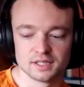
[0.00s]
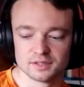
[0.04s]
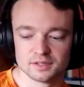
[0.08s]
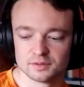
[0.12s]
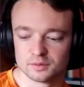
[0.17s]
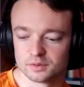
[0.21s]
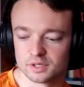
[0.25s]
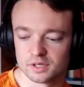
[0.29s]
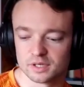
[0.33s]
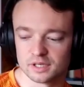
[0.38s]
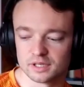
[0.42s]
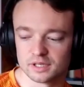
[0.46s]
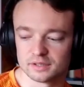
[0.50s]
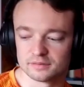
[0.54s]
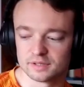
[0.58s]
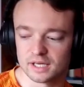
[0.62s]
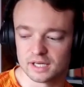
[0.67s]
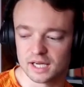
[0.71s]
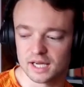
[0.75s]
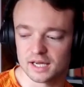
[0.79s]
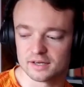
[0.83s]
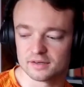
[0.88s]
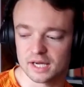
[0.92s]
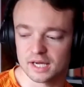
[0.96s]

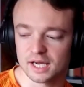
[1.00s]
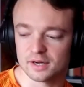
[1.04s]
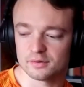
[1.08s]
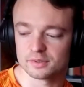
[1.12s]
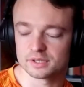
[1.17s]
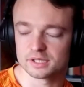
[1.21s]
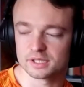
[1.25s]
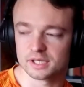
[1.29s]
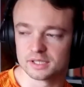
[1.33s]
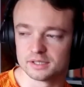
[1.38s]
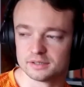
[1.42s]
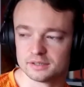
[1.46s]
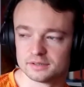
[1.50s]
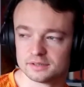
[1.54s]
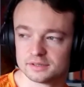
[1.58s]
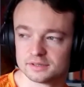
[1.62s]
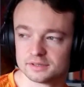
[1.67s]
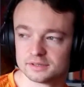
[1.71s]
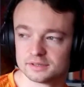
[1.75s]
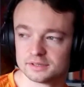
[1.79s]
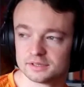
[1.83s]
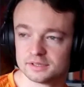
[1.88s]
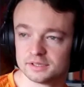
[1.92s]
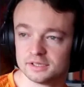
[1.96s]
how would I
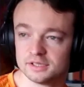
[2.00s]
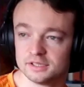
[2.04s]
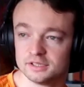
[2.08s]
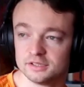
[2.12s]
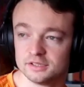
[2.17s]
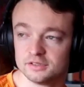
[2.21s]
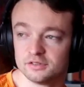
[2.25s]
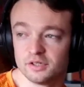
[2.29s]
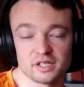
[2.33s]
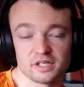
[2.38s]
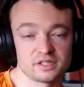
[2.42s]
well,